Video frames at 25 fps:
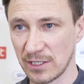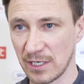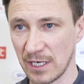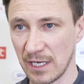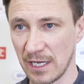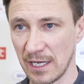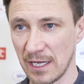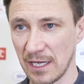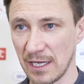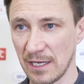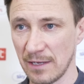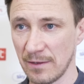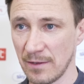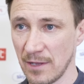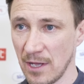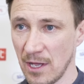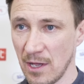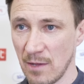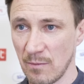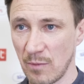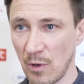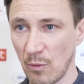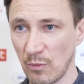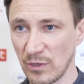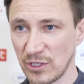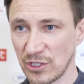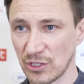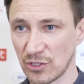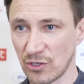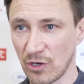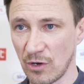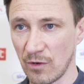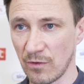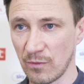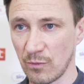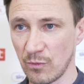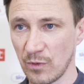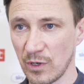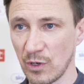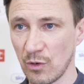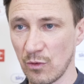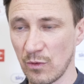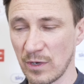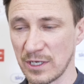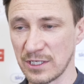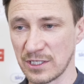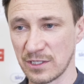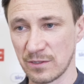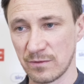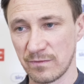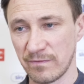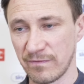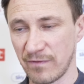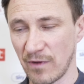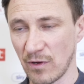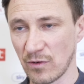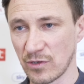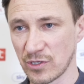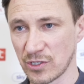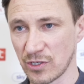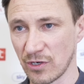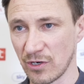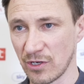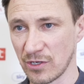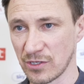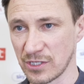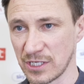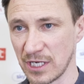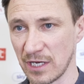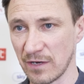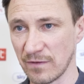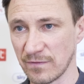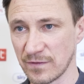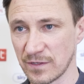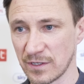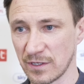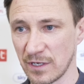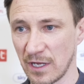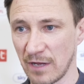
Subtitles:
But we always focus on ourselves.